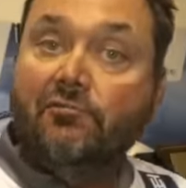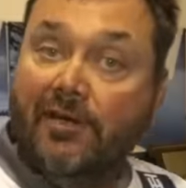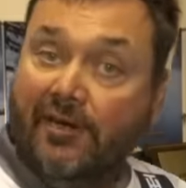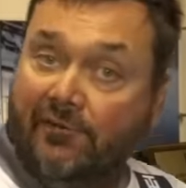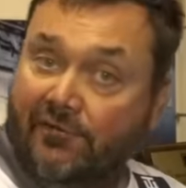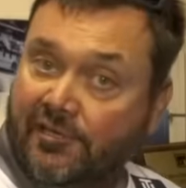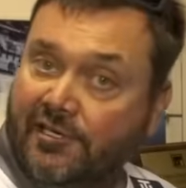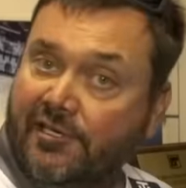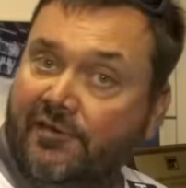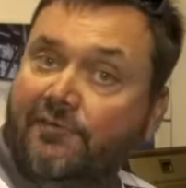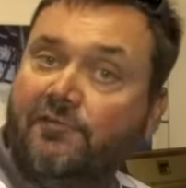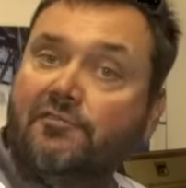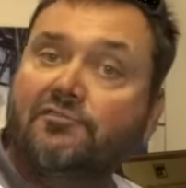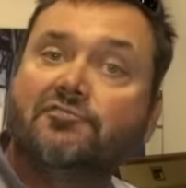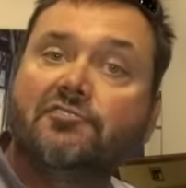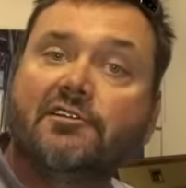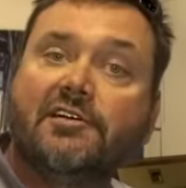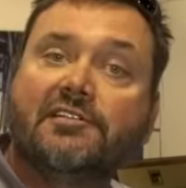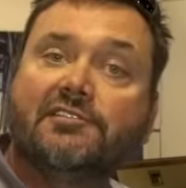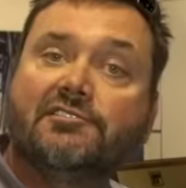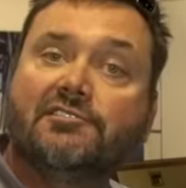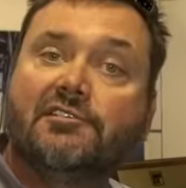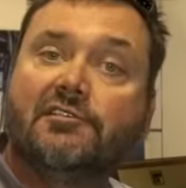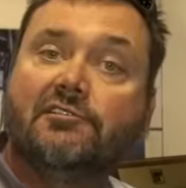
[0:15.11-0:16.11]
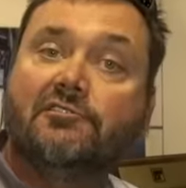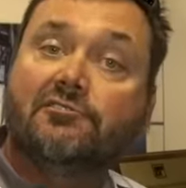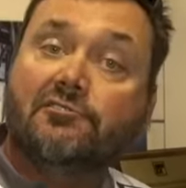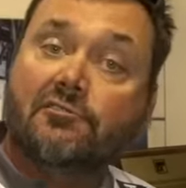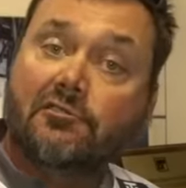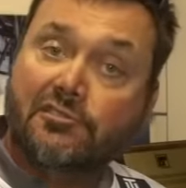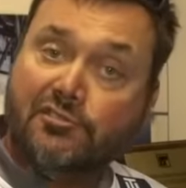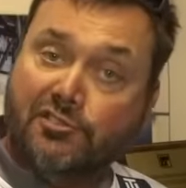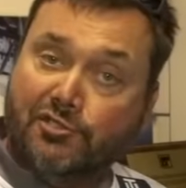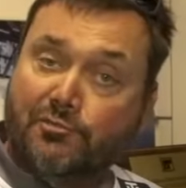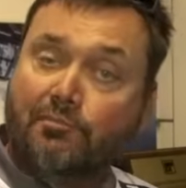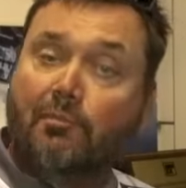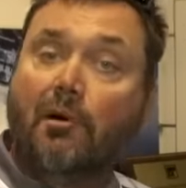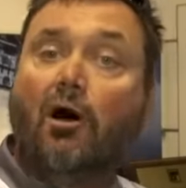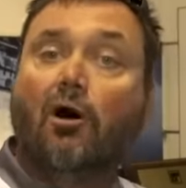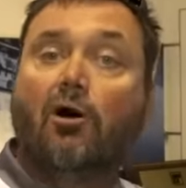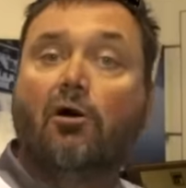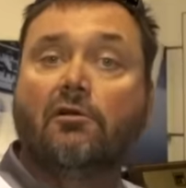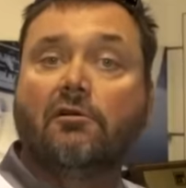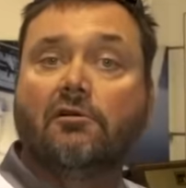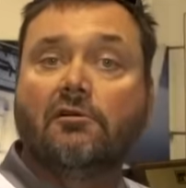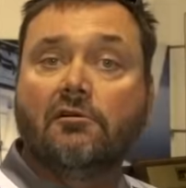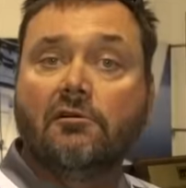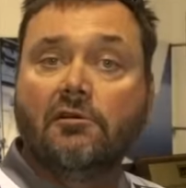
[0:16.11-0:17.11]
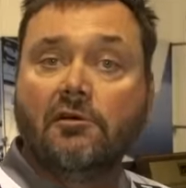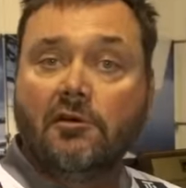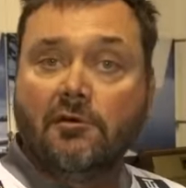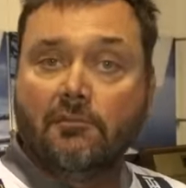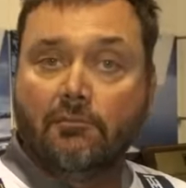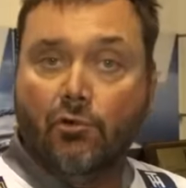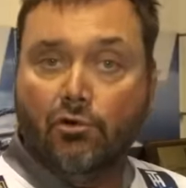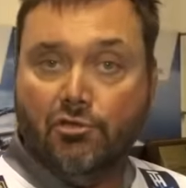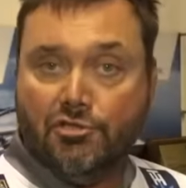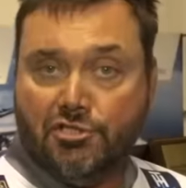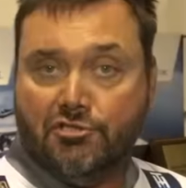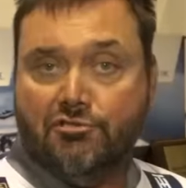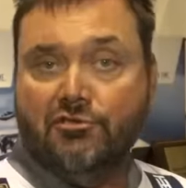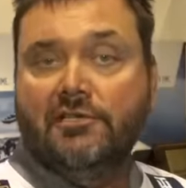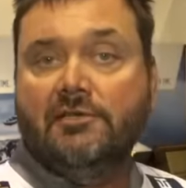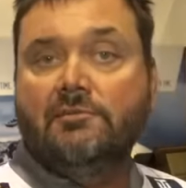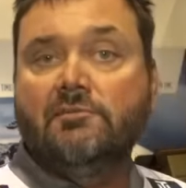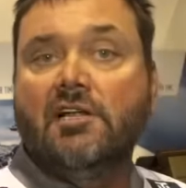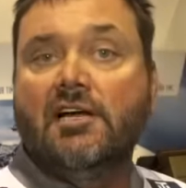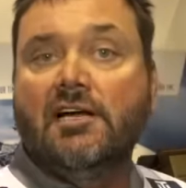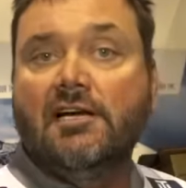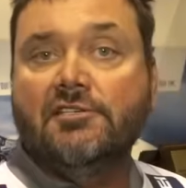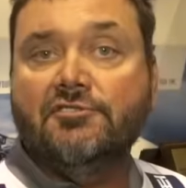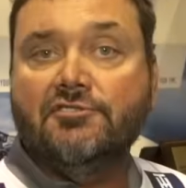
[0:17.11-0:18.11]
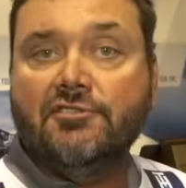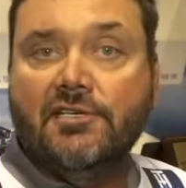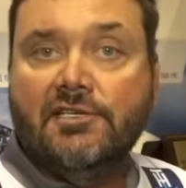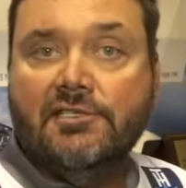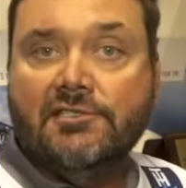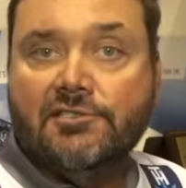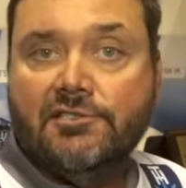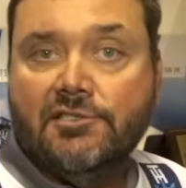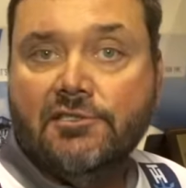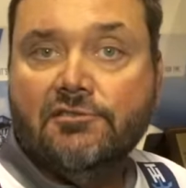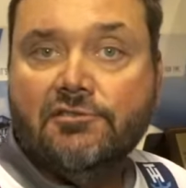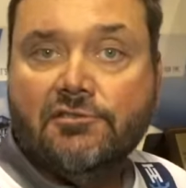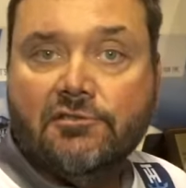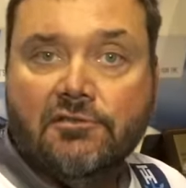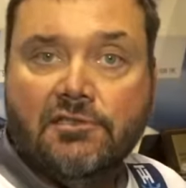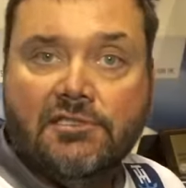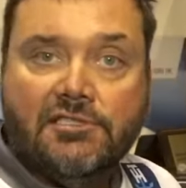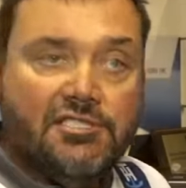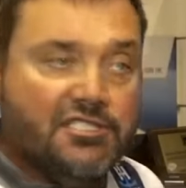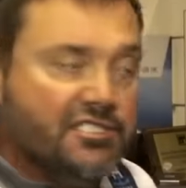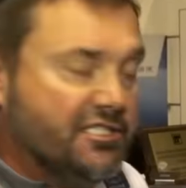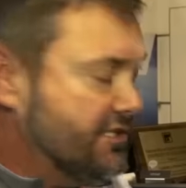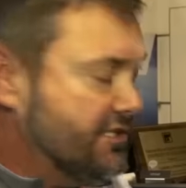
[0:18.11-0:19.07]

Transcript: We have a different transducer, a smaller, more streamlined transducer this